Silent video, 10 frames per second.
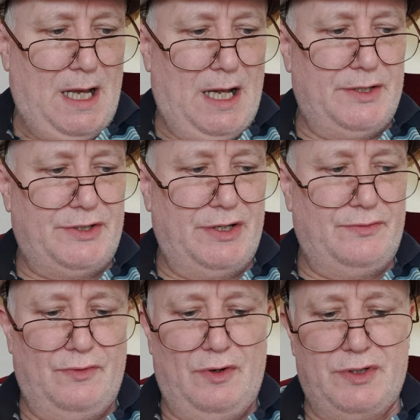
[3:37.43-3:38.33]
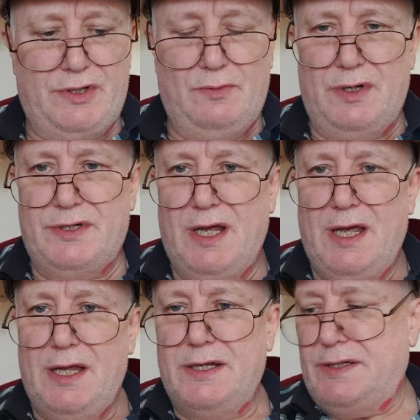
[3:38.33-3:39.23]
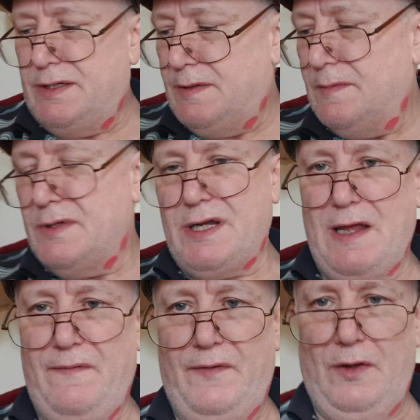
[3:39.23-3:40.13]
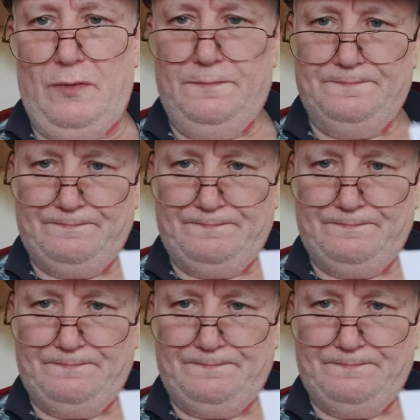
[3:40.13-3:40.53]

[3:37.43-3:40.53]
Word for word: And she's wrote to us, Dear Phil,